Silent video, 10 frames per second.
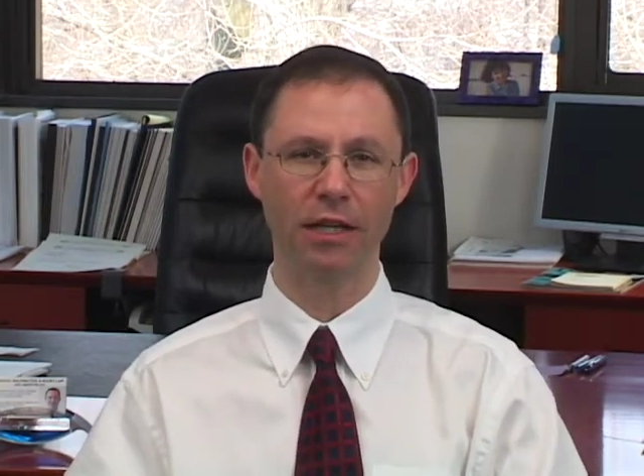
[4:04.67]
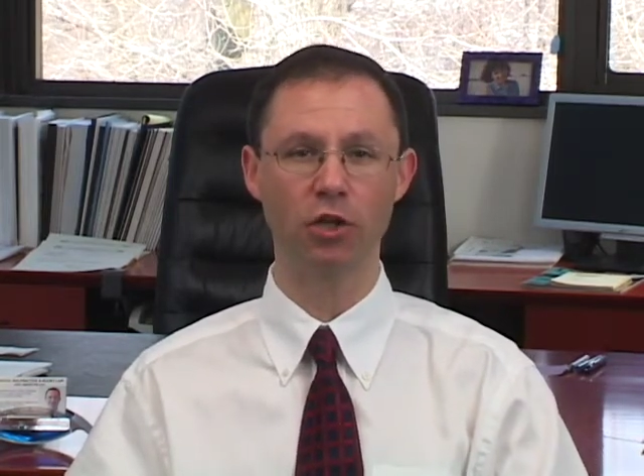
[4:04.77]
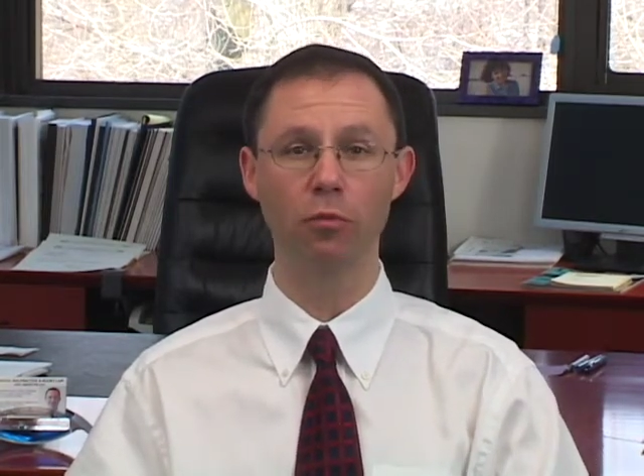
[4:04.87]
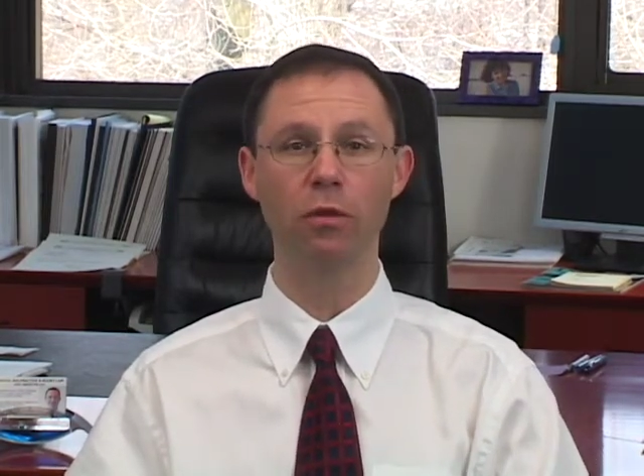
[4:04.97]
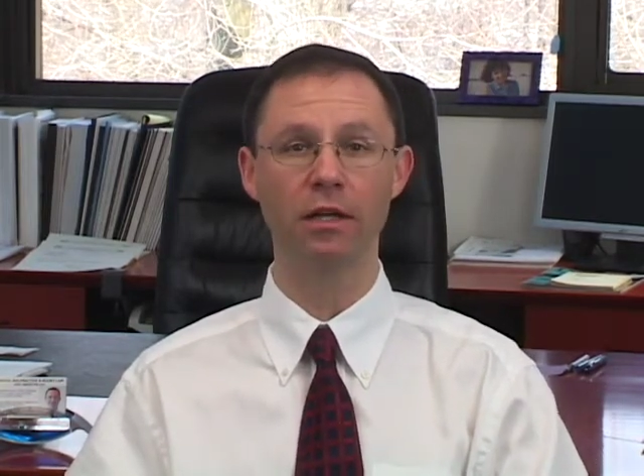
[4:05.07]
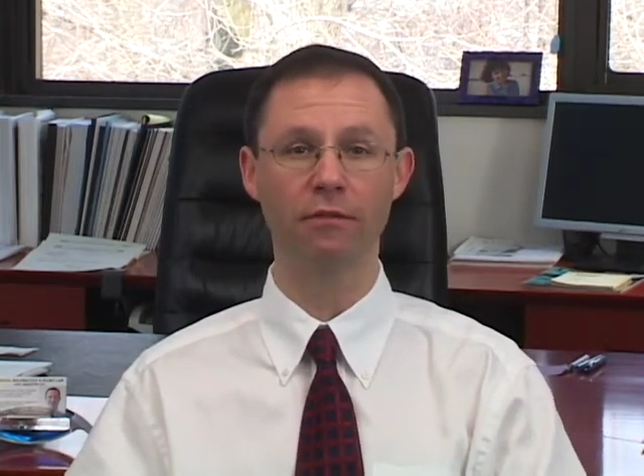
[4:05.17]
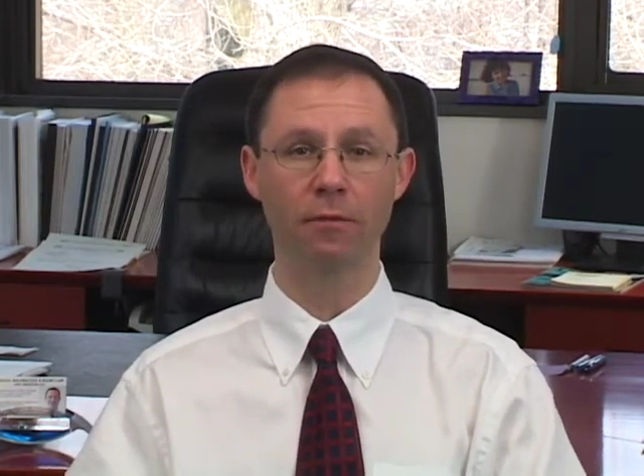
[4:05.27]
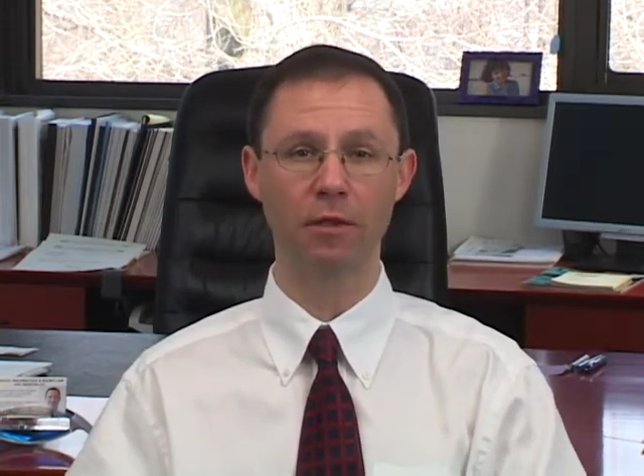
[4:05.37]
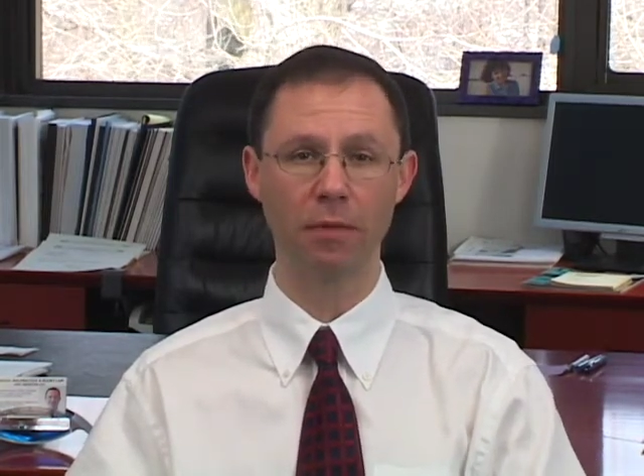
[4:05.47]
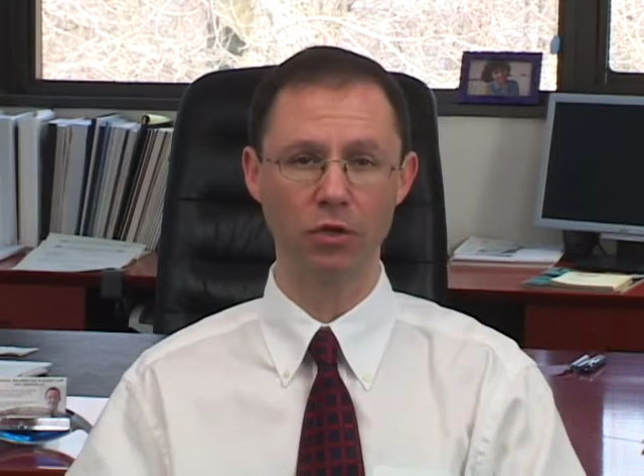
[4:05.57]
and that you believe
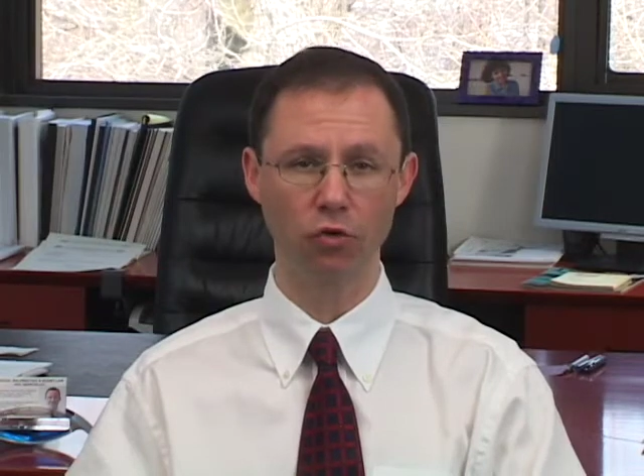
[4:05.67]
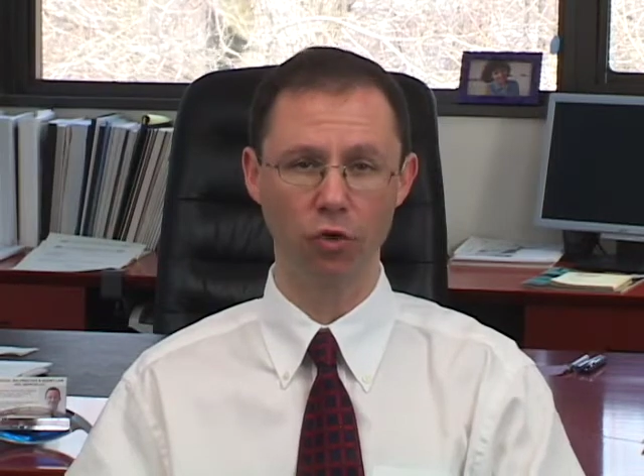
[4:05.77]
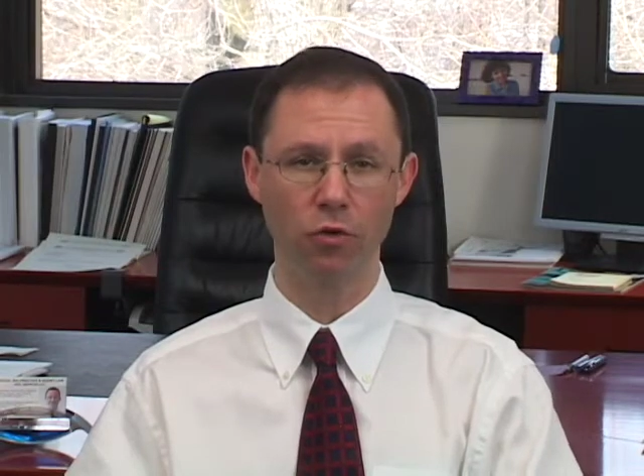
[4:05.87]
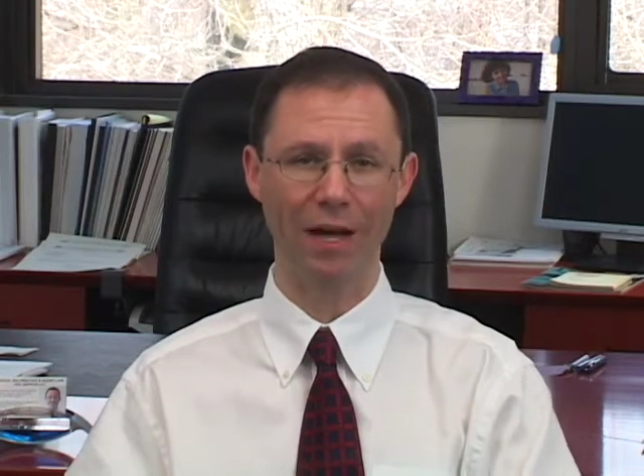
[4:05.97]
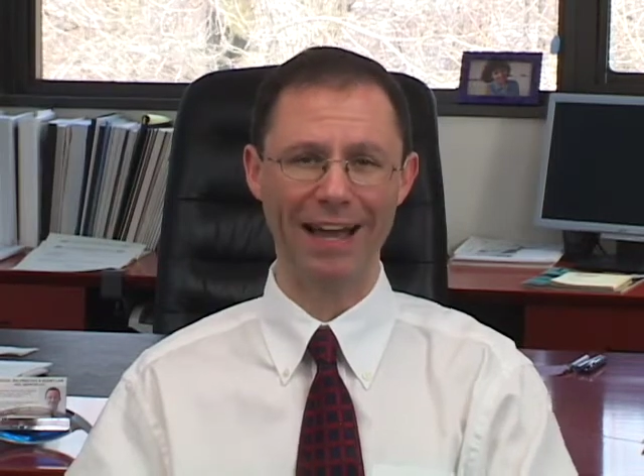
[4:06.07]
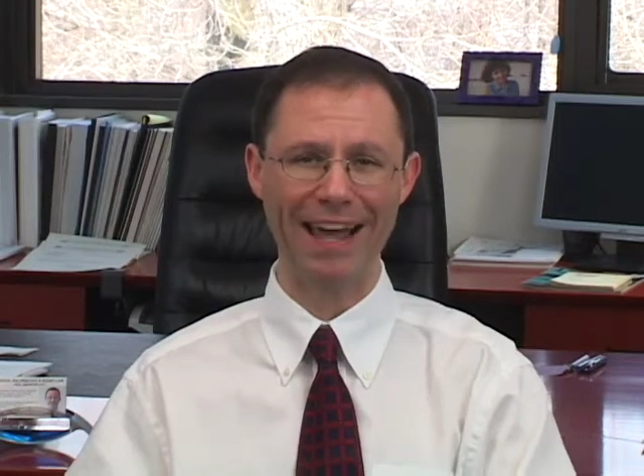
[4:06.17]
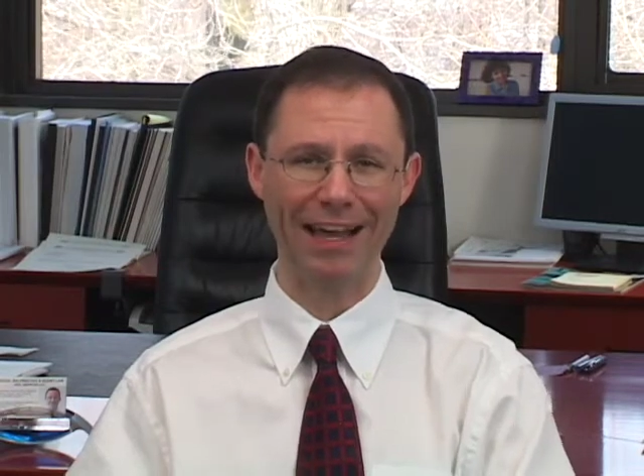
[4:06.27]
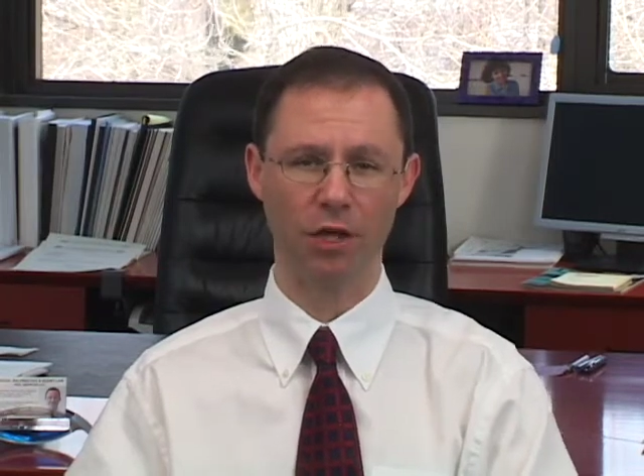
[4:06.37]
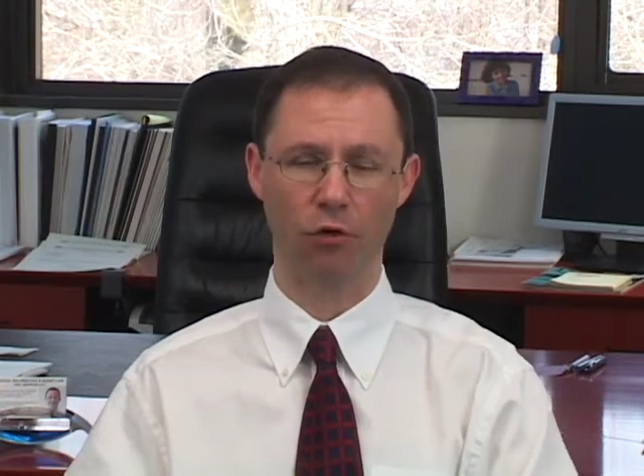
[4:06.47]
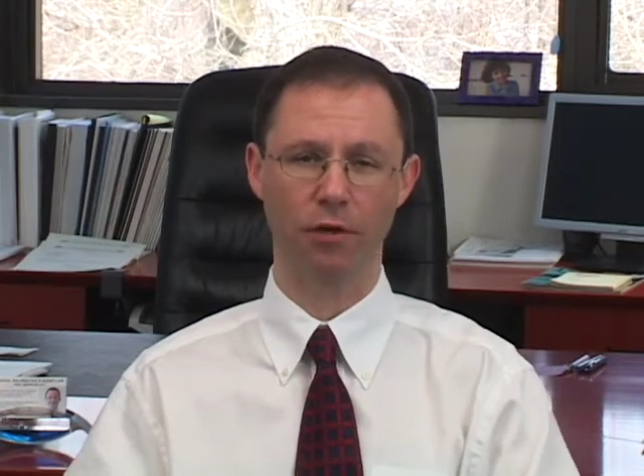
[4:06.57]
them to be true and
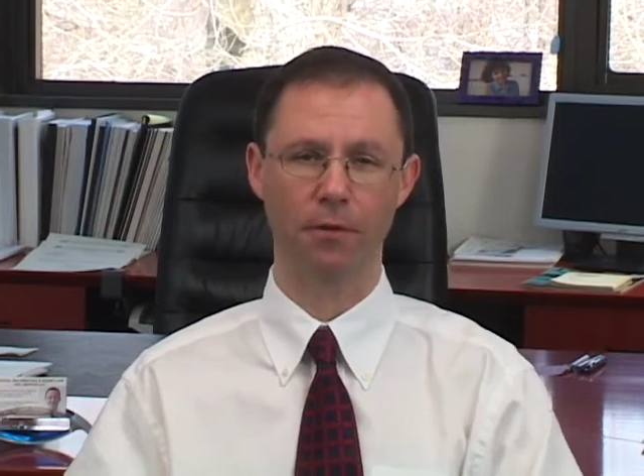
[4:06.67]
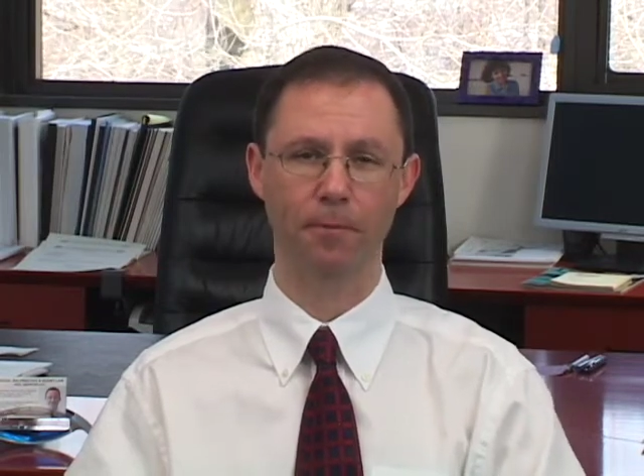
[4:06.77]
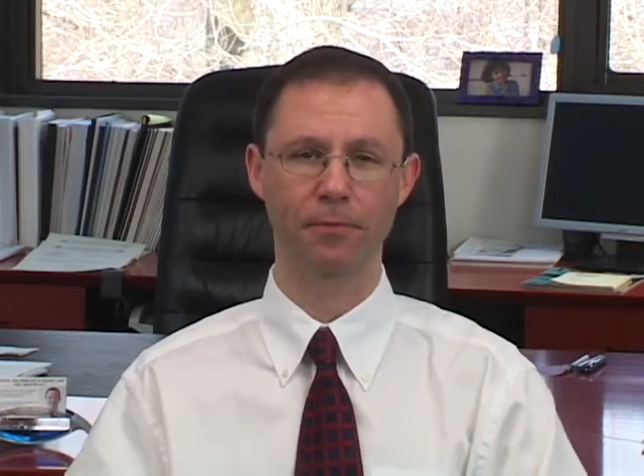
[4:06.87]
accurate.